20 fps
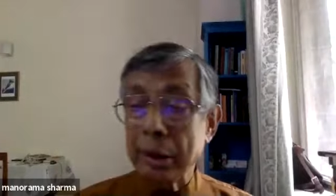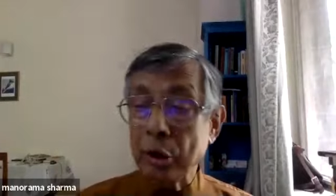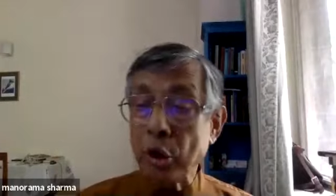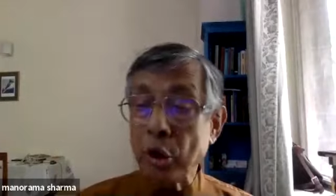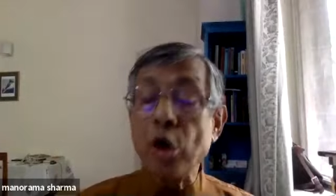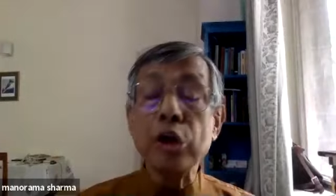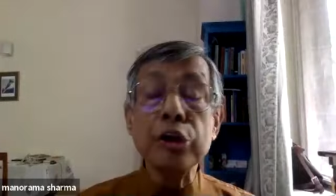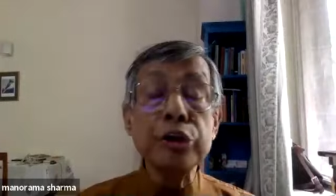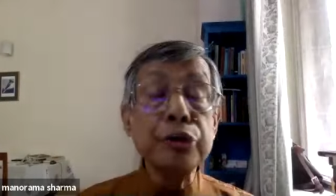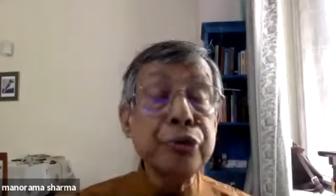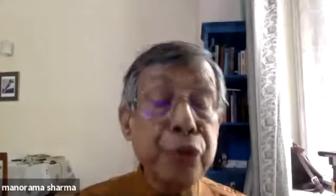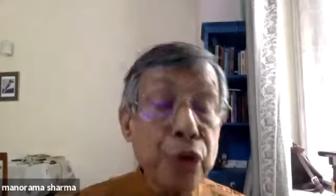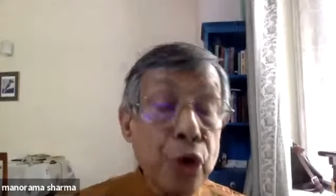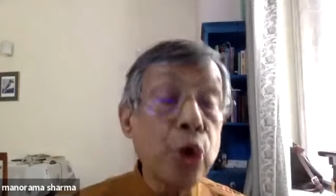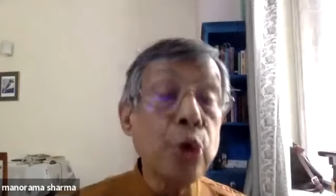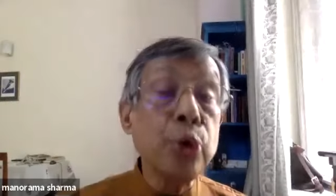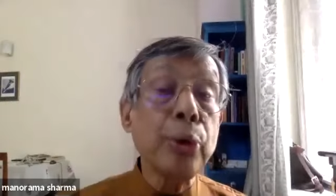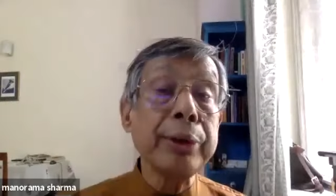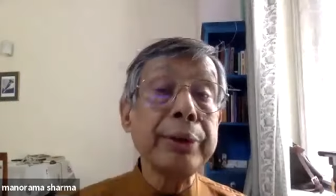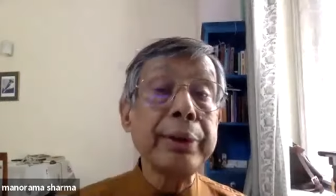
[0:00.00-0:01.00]
clause
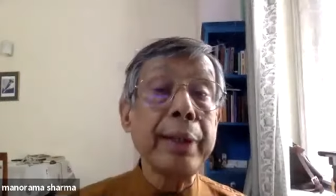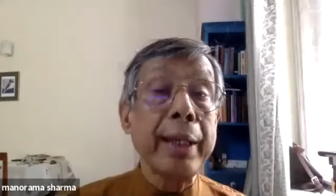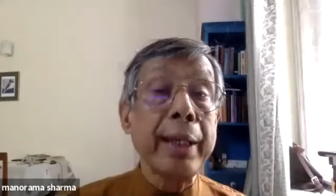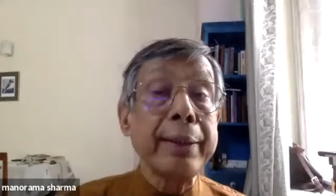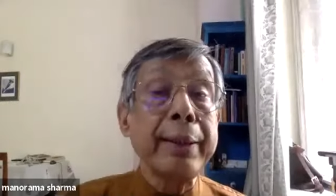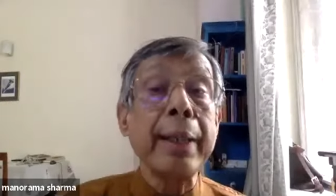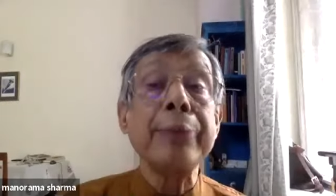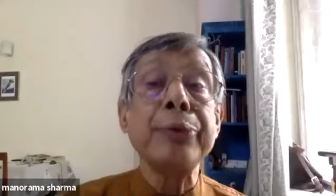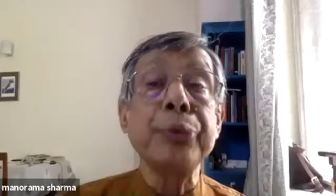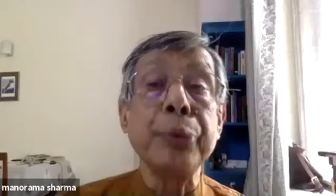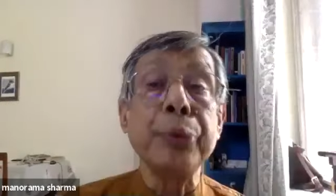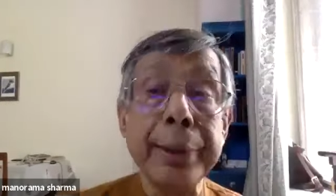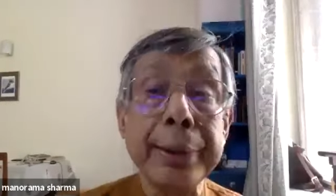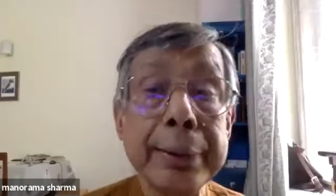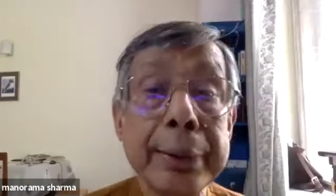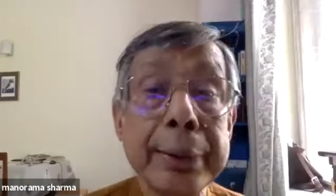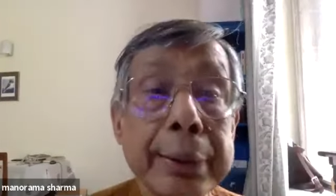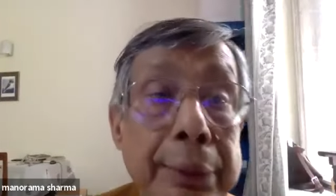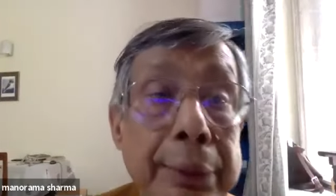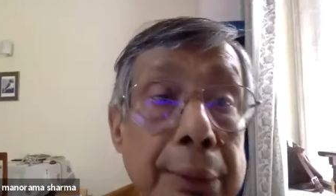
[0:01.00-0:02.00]
4 was added to
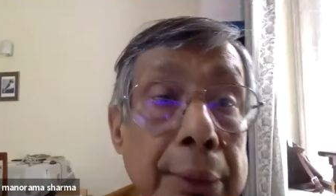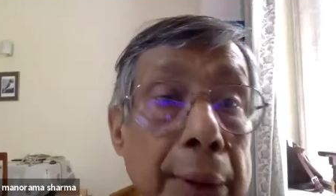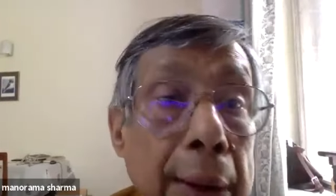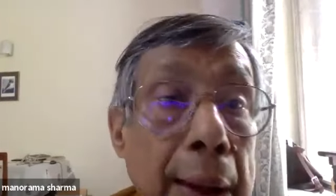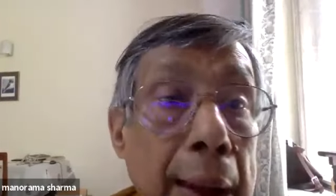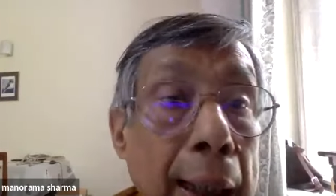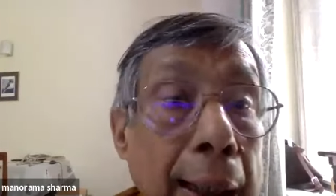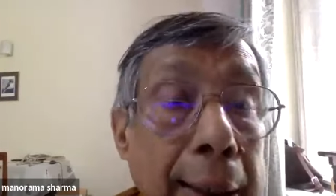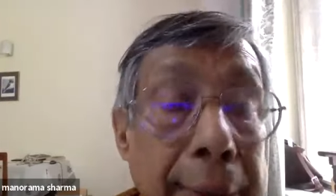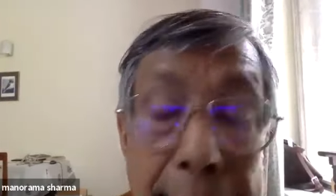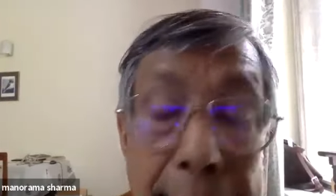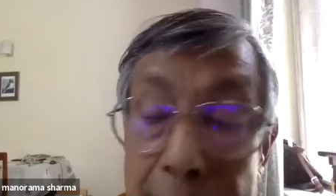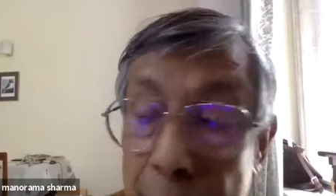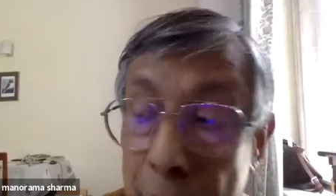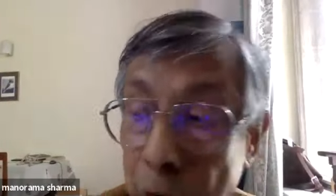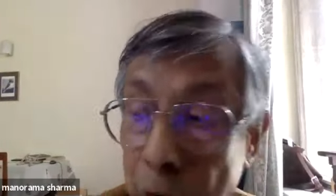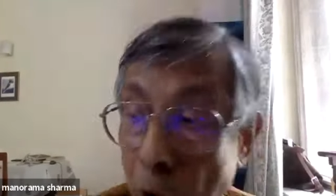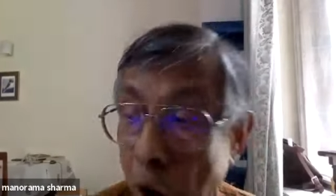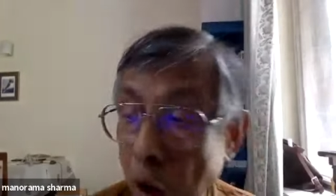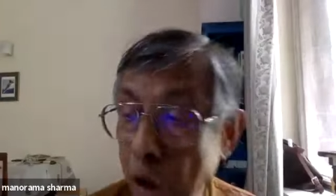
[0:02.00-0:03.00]
it. And this
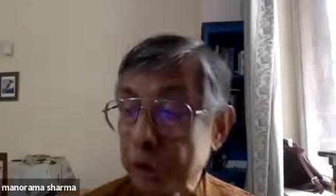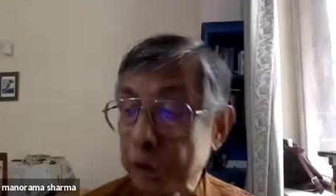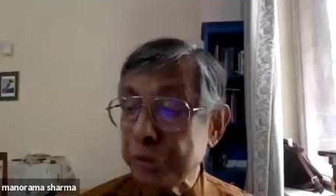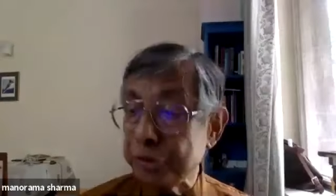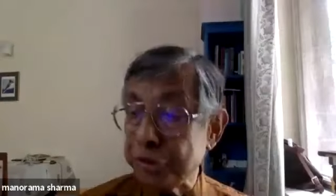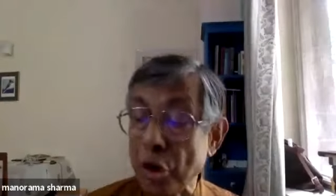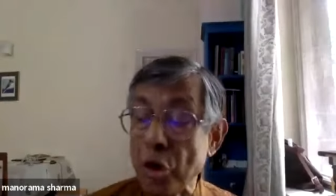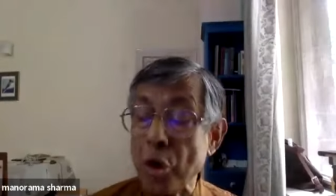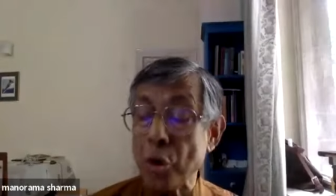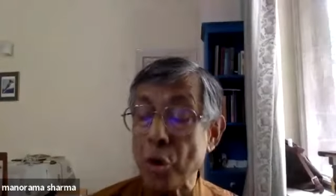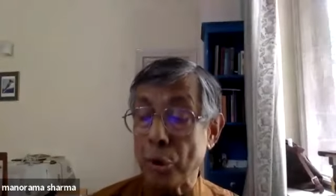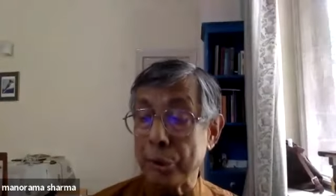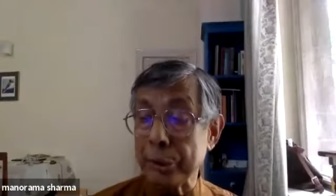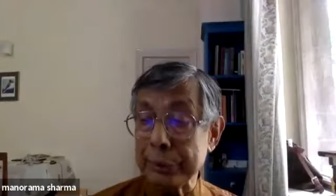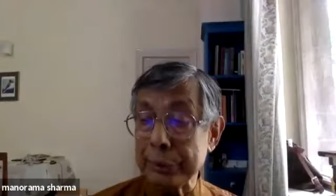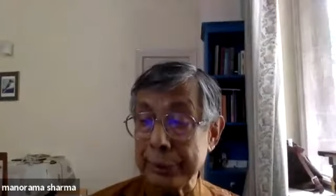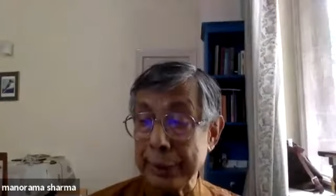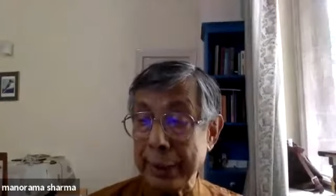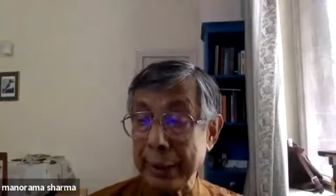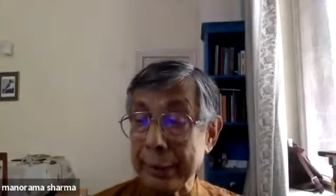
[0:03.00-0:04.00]
clause 4
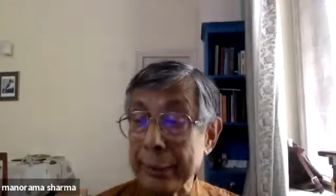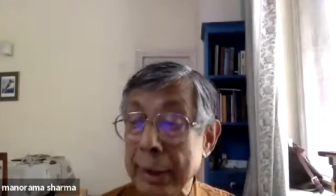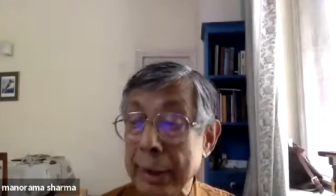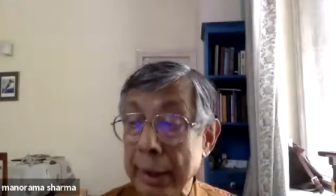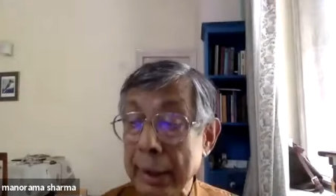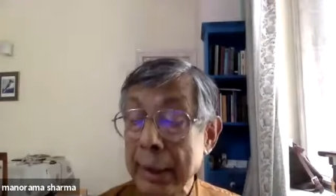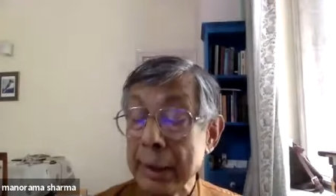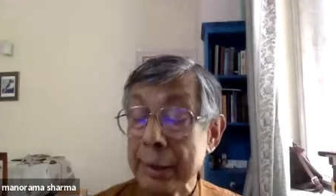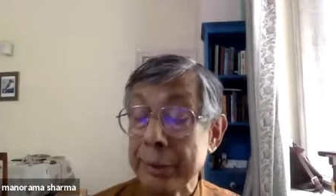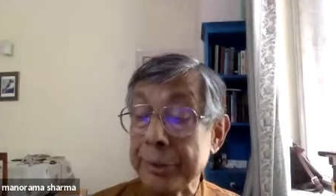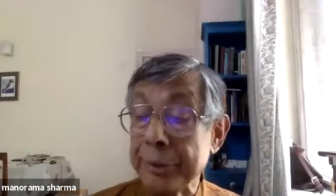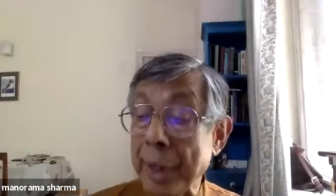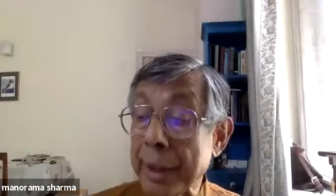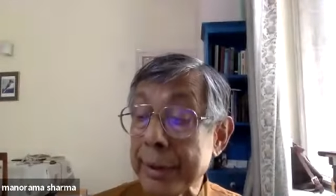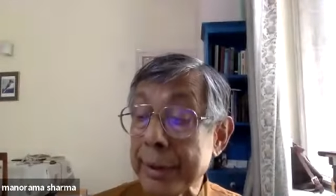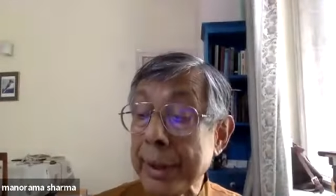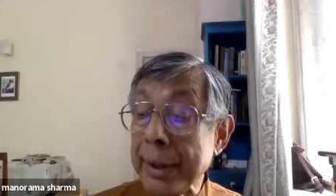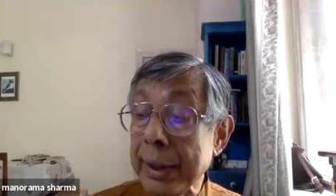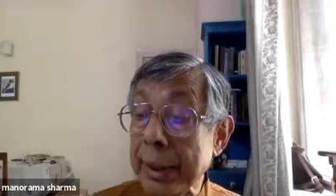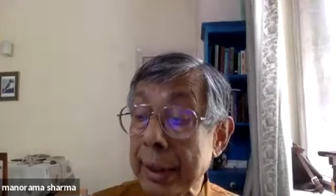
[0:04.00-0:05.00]
said,
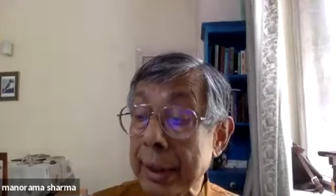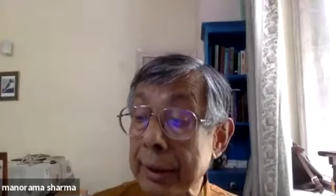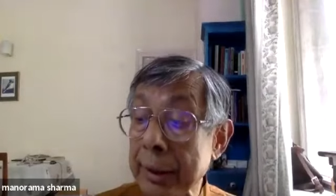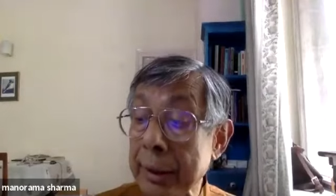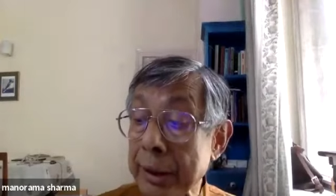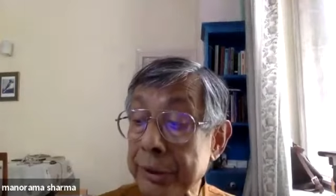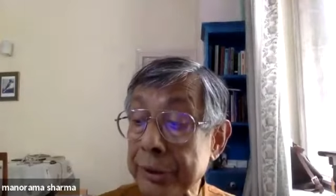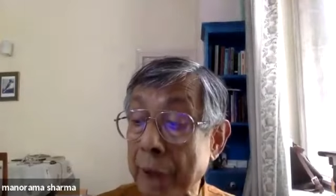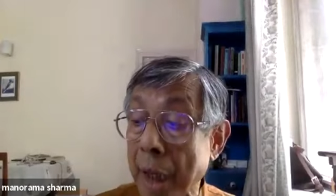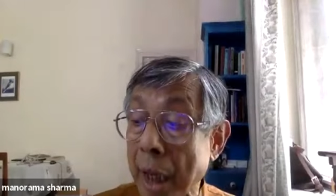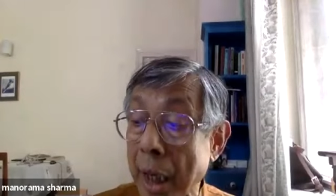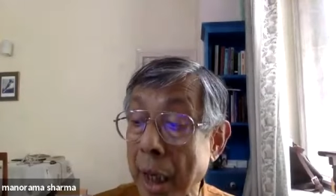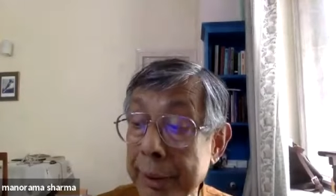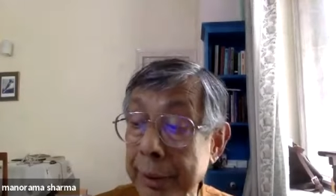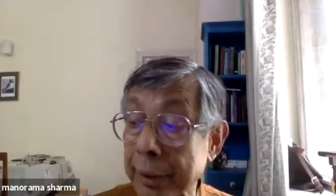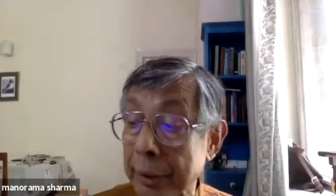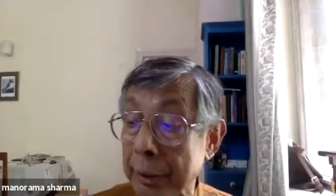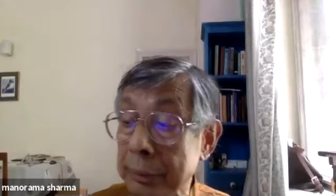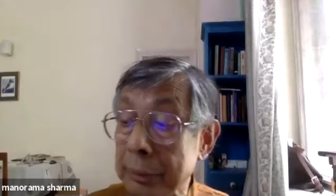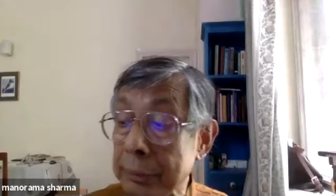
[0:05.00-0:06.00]
nothing in this
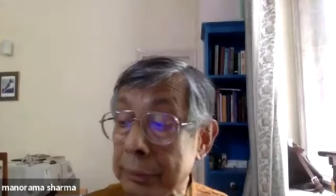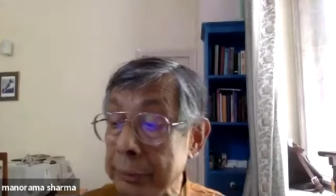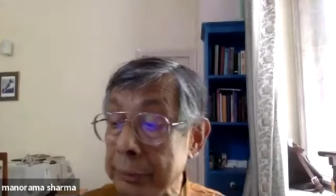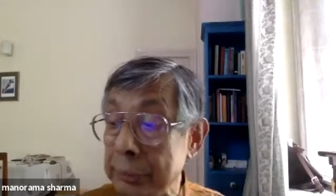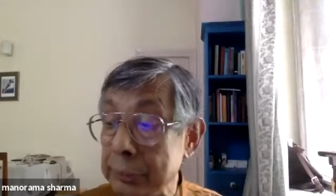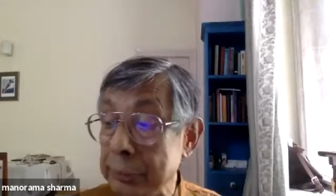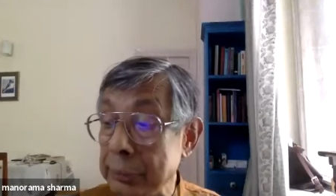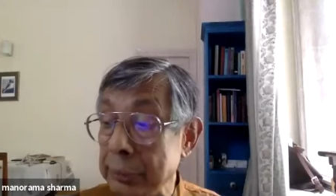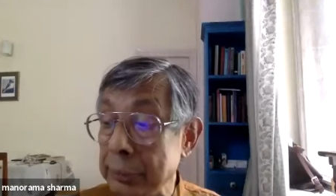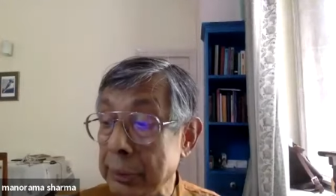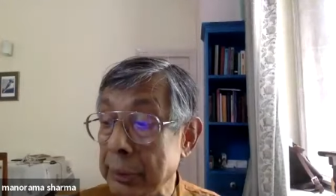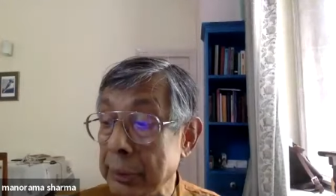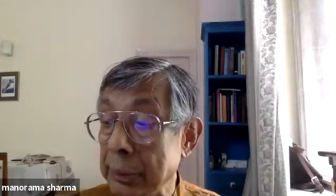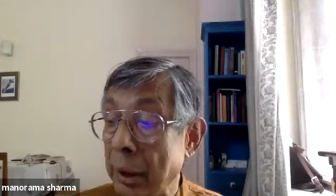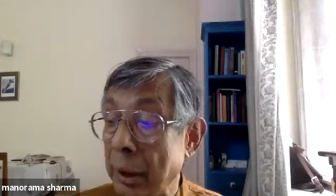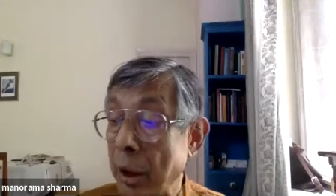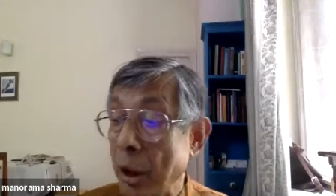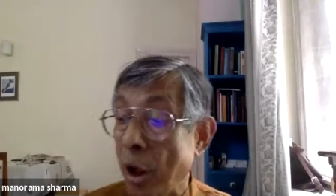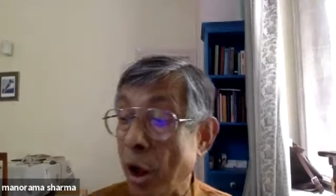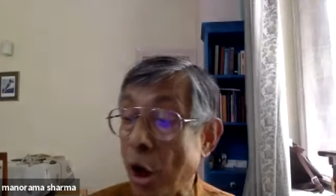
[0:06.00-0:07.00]
article
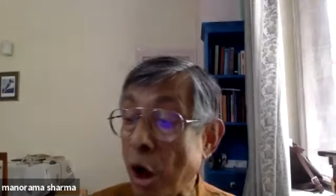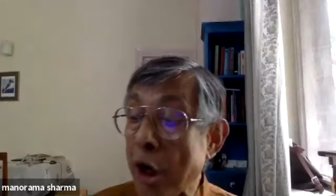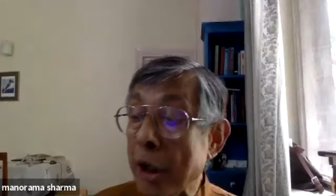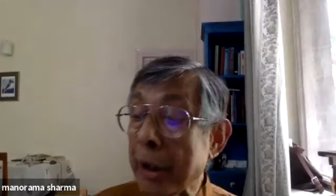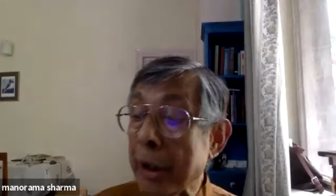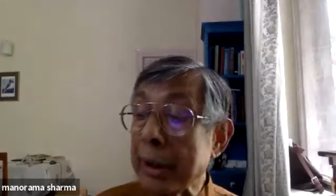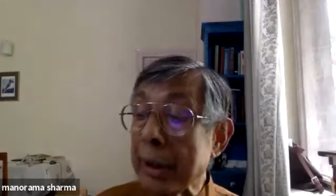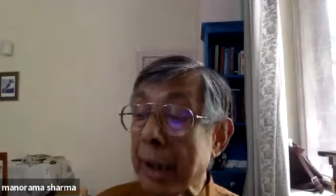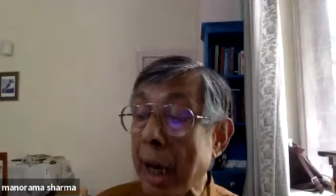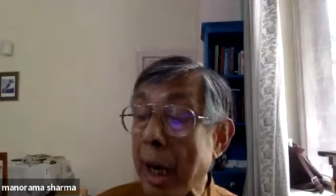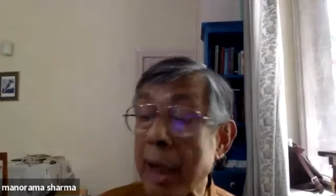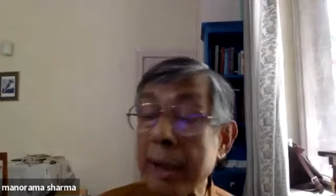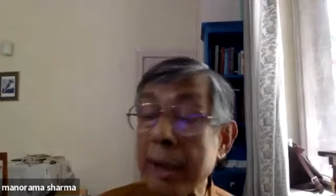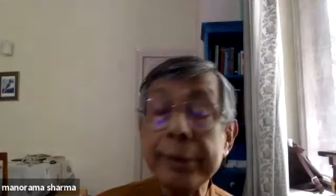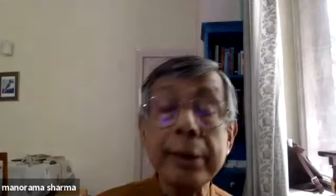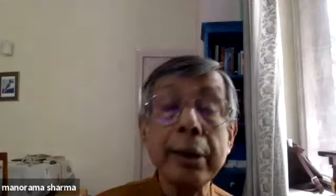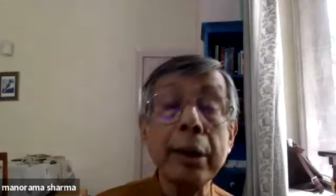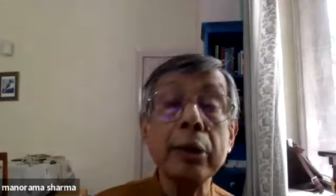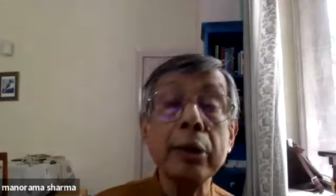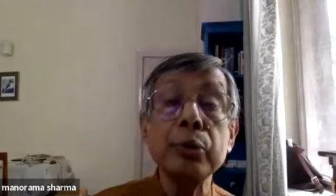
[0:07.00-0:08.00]
or in
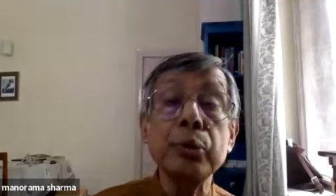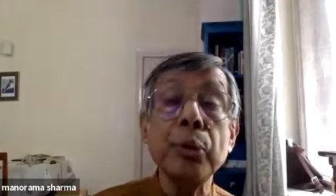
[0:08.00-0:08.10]
Article